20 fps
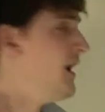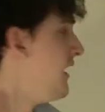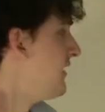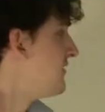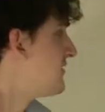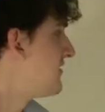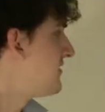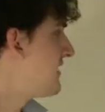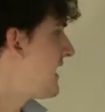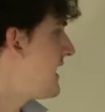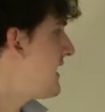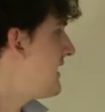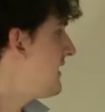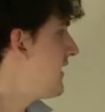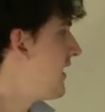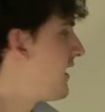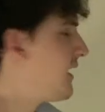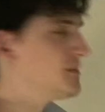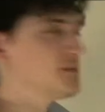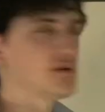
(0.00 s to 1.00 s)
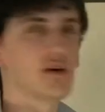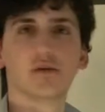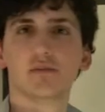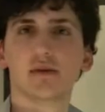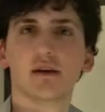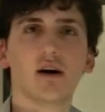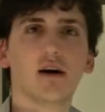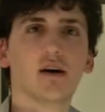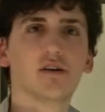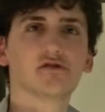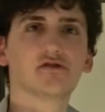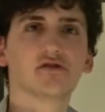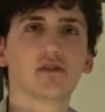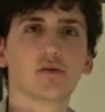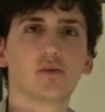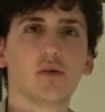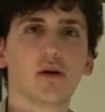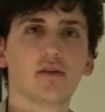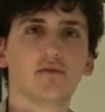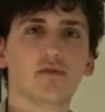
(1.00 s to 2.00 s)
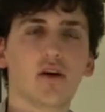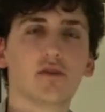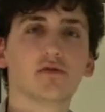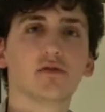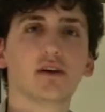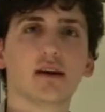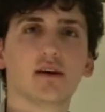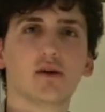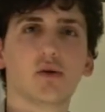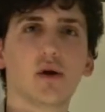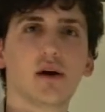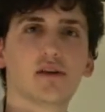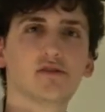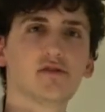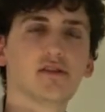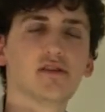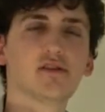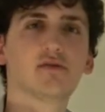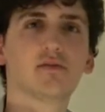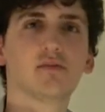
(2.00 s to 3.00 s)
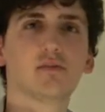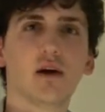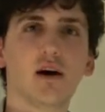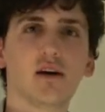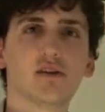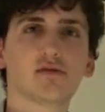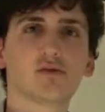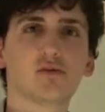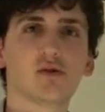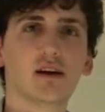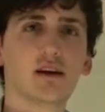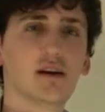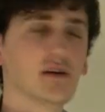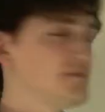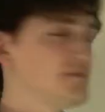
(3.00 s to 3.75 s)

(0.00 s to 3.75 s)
Today I'm going to be answering one of our reader questions from last week.